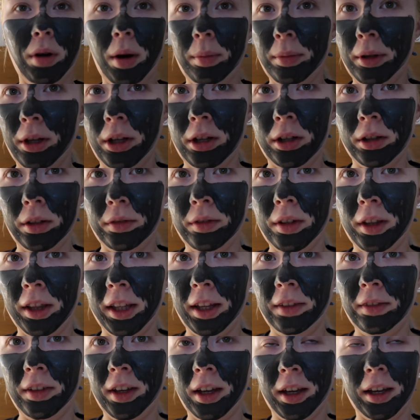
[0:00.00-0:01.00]
probably going to love you and
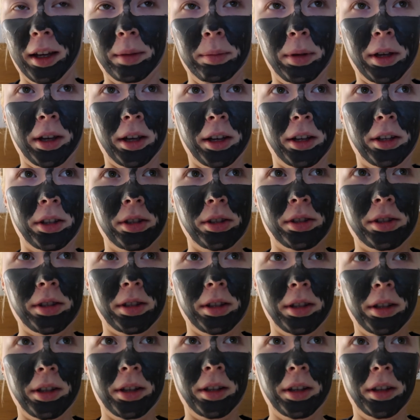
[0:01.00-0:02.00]
leave you here because
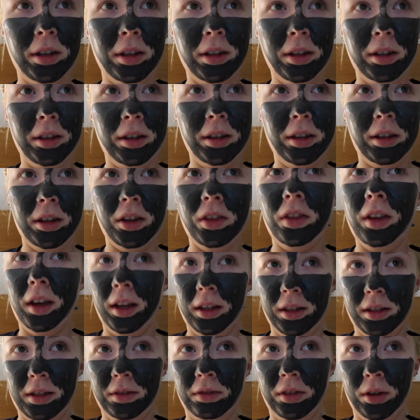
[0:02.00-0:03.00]
the
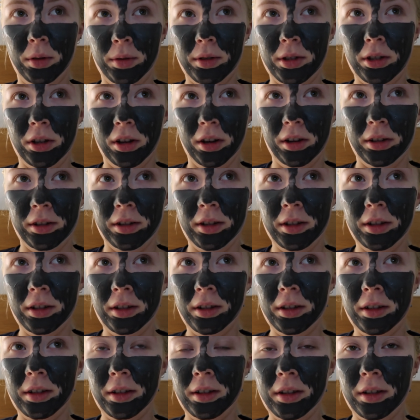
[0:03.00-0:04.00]
interview is
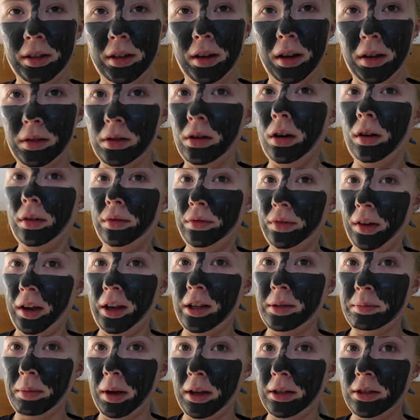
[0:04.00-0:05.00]
on, got a
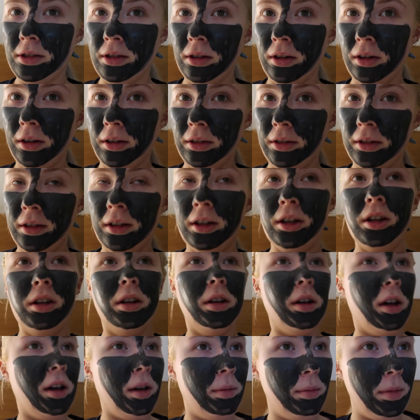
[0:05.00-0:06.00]
face mask on,
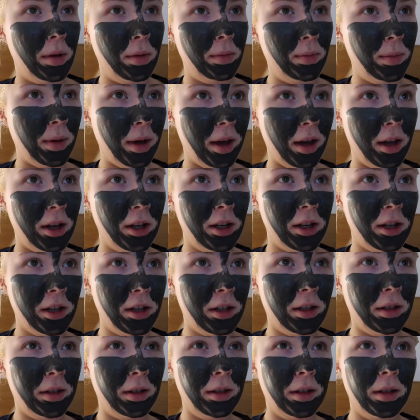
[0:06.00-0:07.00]
I'm in bed,
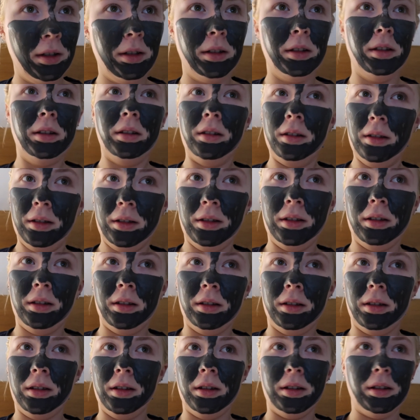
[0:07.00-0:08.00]

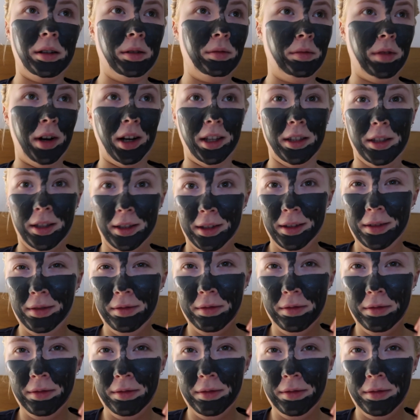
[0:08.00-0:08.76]
and I'm ready to get